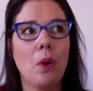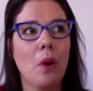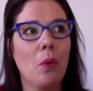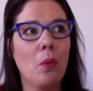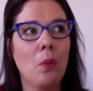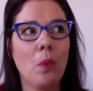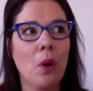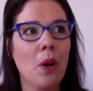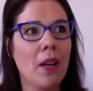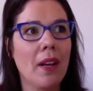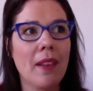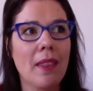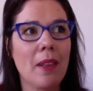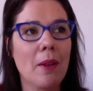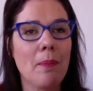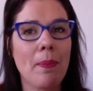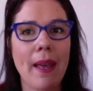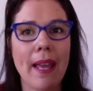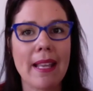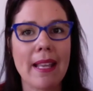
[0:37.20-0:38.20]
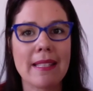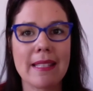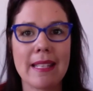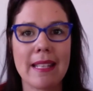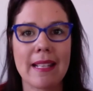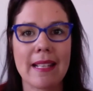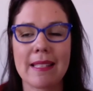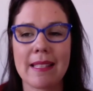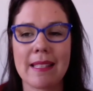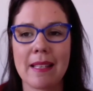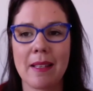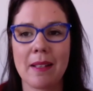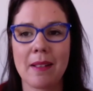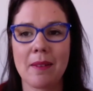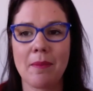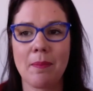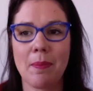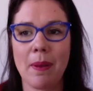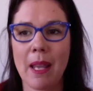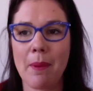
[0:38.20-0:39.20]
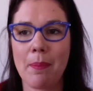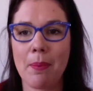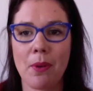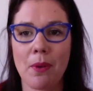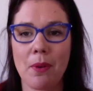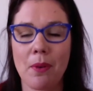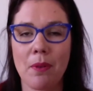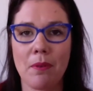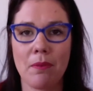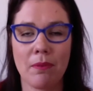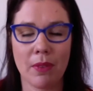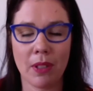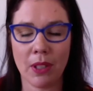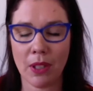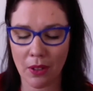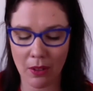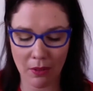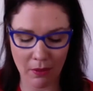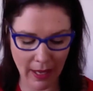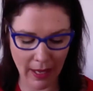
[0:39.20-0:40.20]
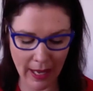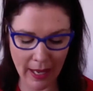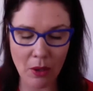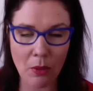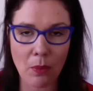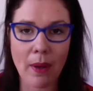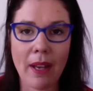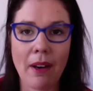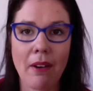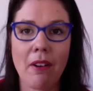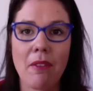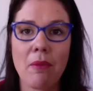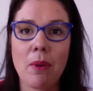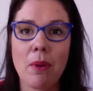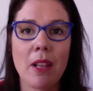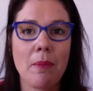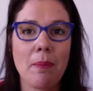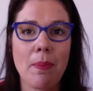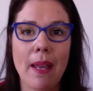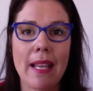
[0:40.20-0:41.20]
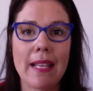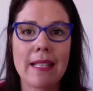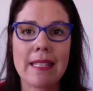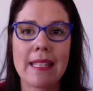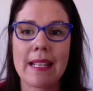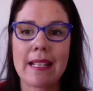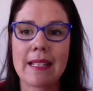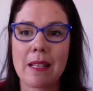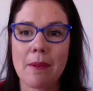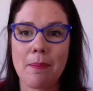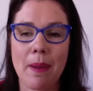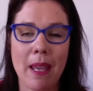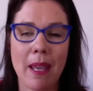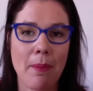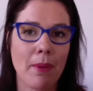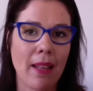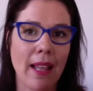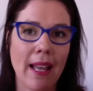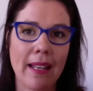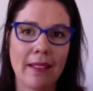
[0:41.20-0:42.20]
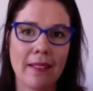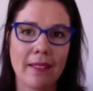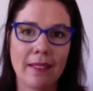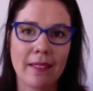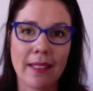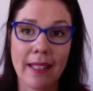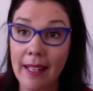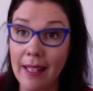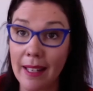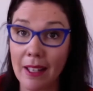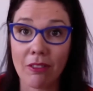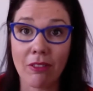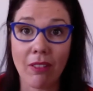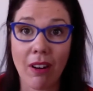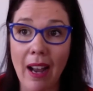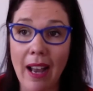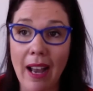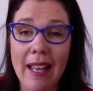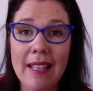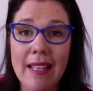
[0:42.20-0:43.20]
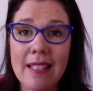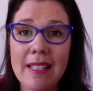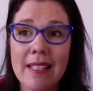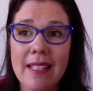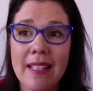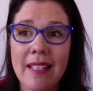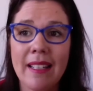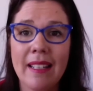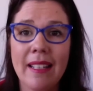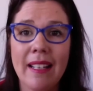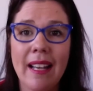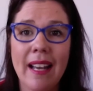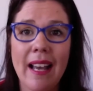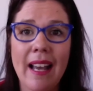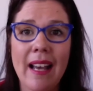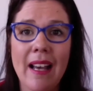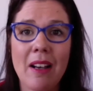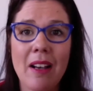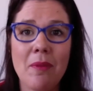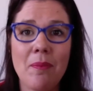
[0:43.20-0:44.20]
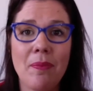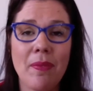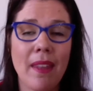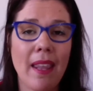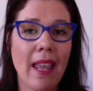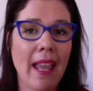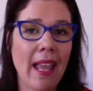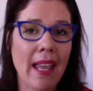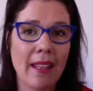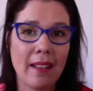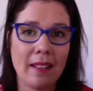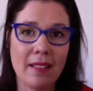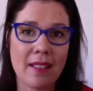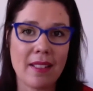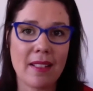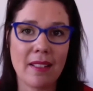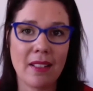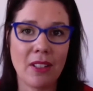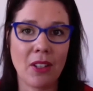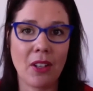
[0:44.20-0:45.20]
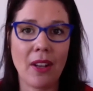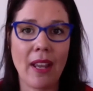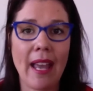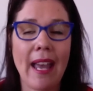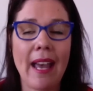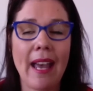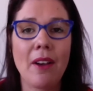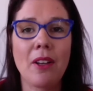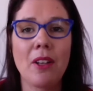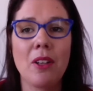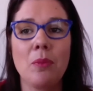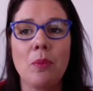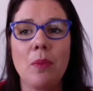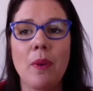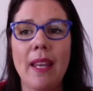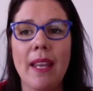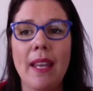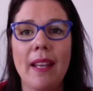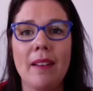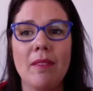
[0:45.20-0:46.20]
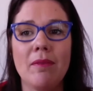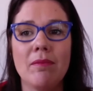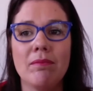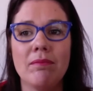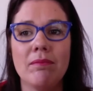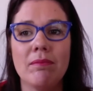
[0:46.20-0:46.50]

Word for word: what are the basics that people you know aren't aware of what are the basics that people aren't getting right um, and you know how can we